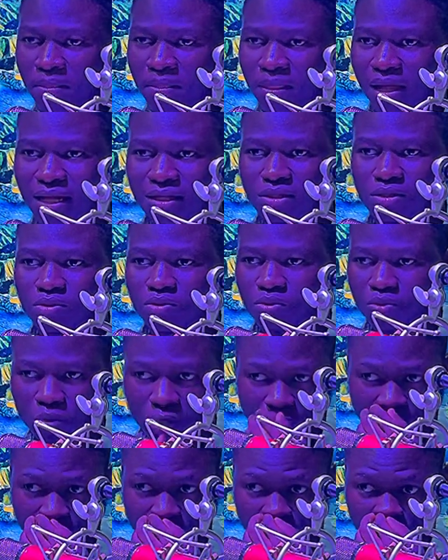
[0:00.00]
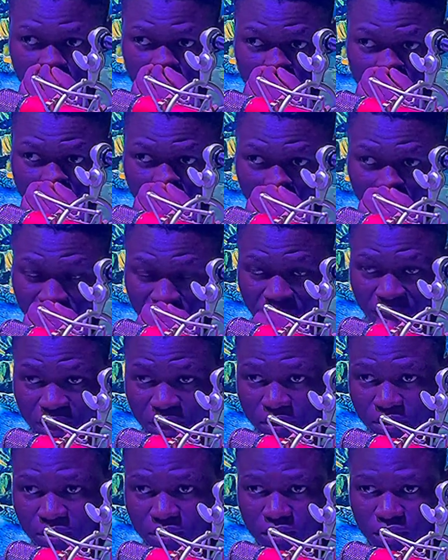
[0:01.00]
that we can use in our
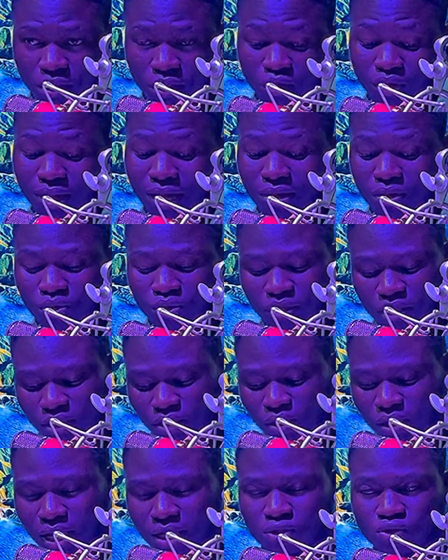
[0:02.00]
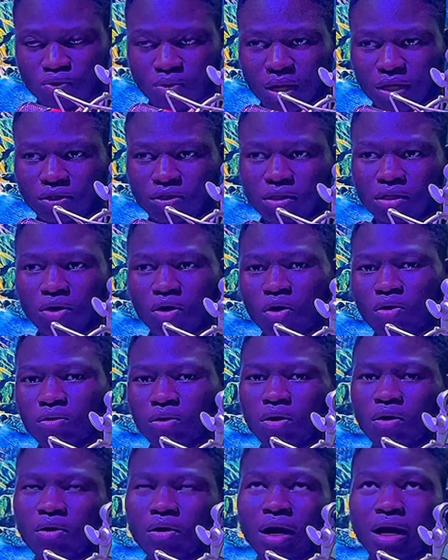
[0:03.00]
play in order to actually
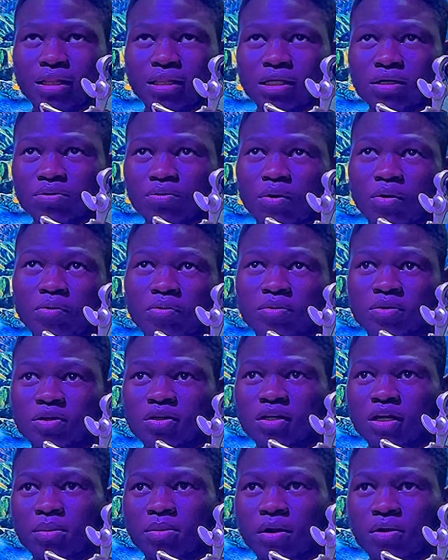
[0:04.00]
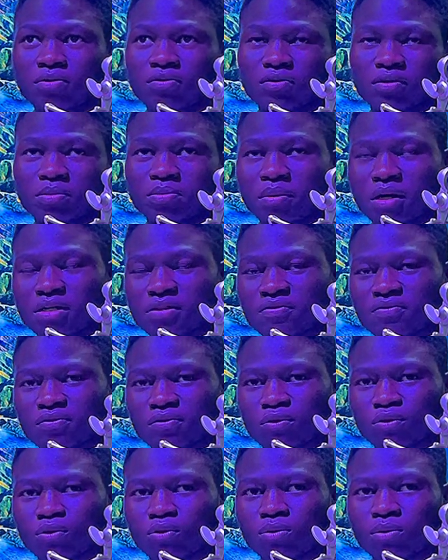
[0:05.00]
I think what we've been talking about for the past
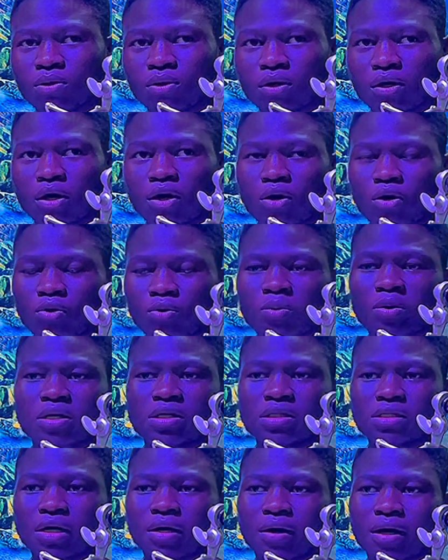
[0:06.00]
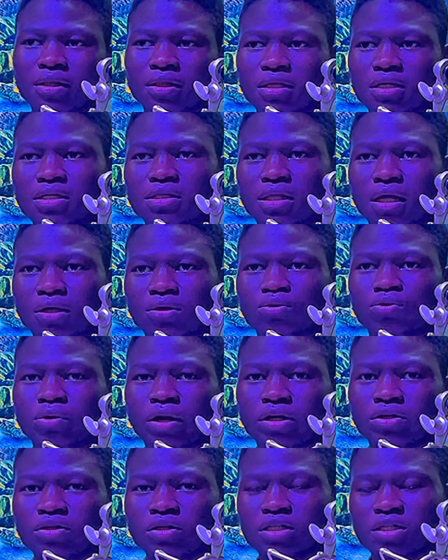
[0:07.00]
few weeks now are things that could
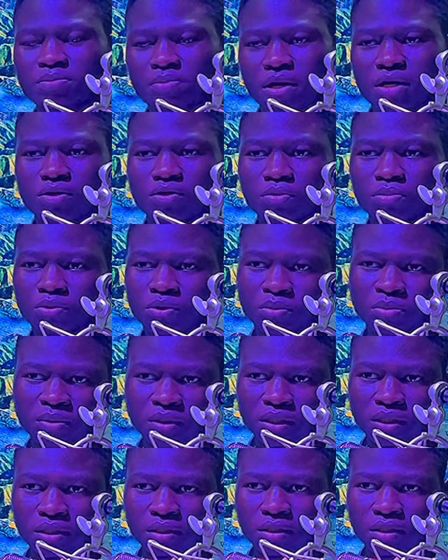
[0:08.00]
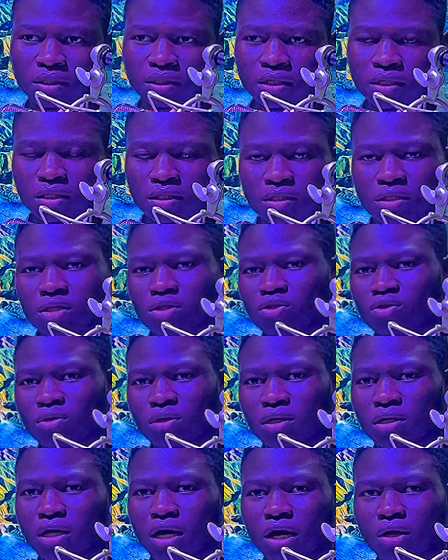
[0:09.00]
actually spice up your play, things you
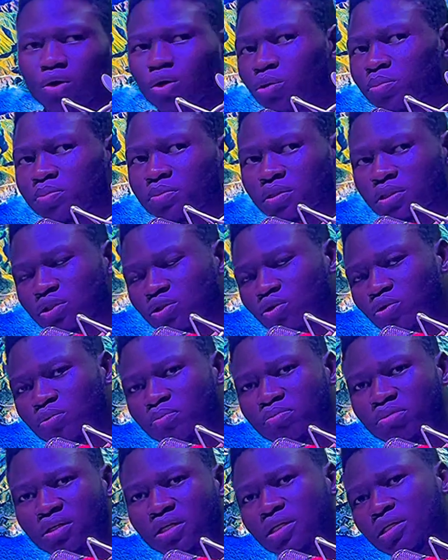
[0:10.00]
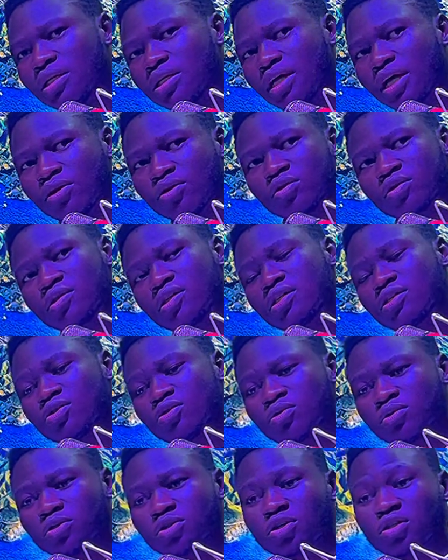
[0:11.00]
can add up in your play. I know things
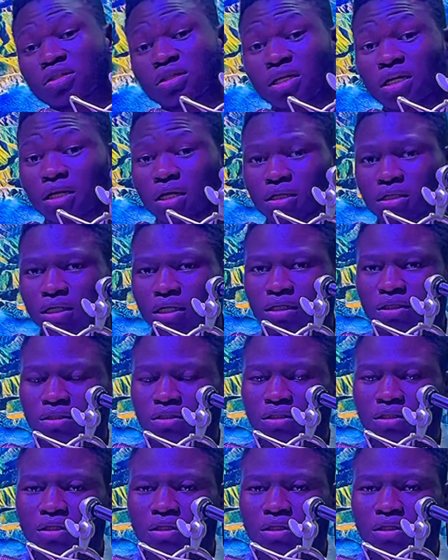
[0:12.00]
you could just learn and then